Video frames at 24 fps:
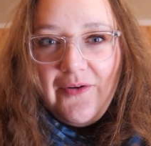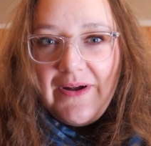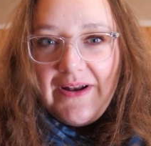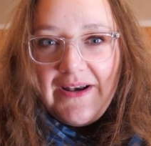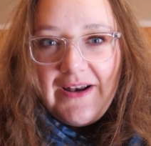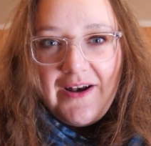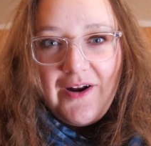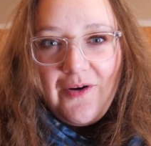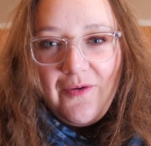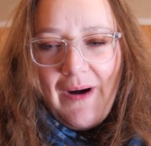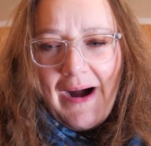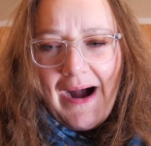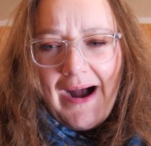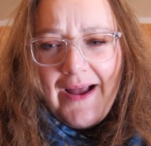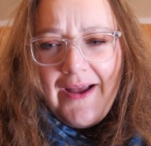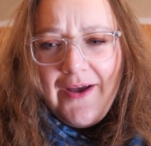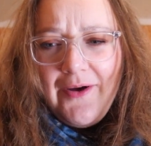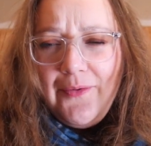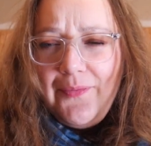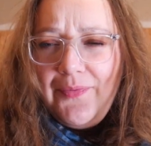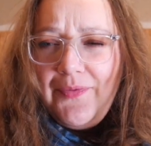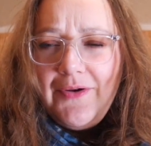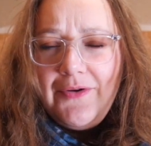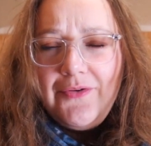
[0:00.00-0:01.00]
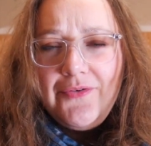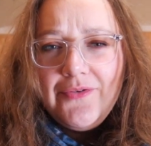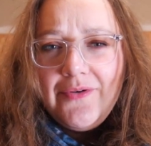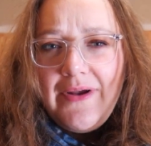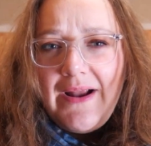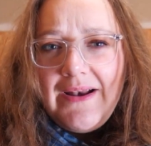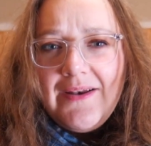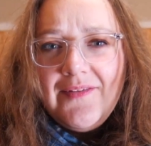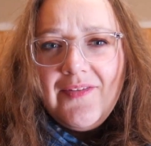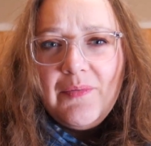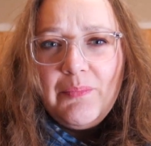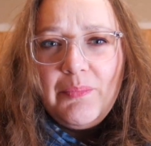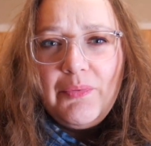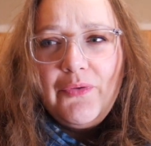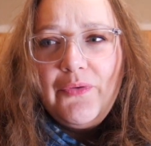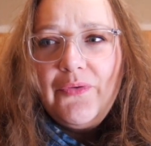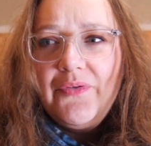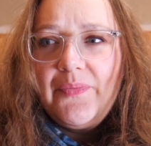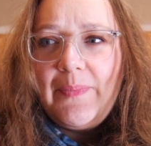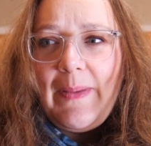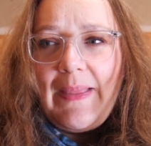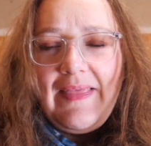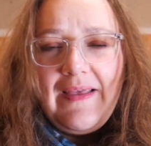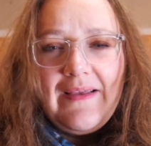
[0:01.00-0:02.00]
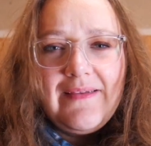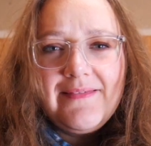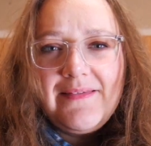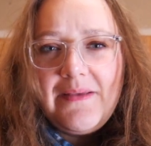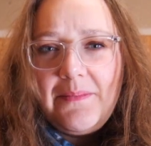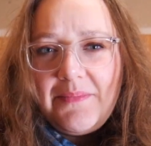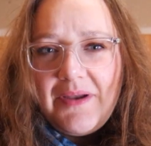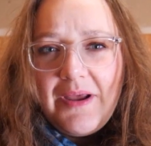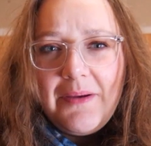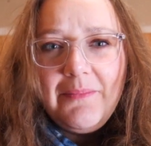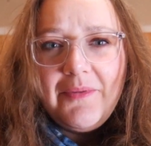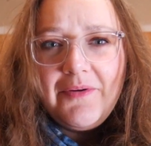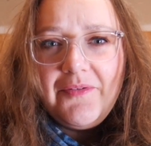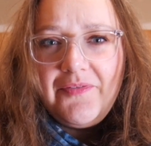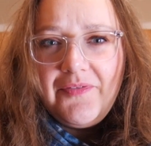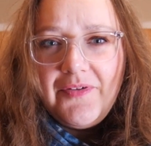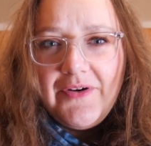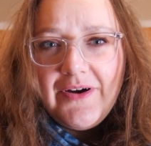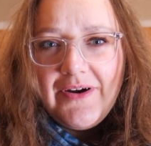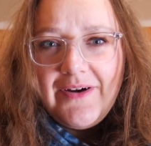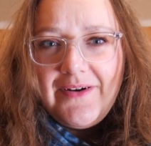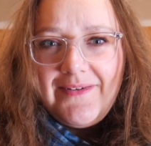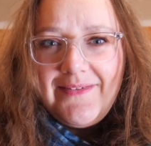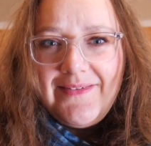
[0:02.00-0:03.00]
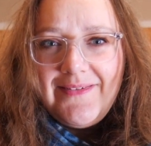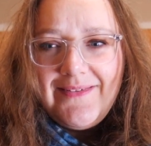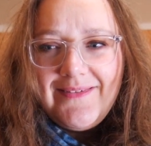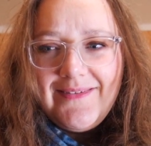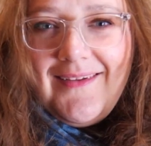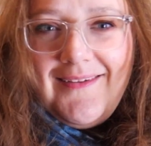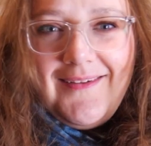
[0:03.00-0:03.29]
and in Ohio they're draining the pools by like September 1st.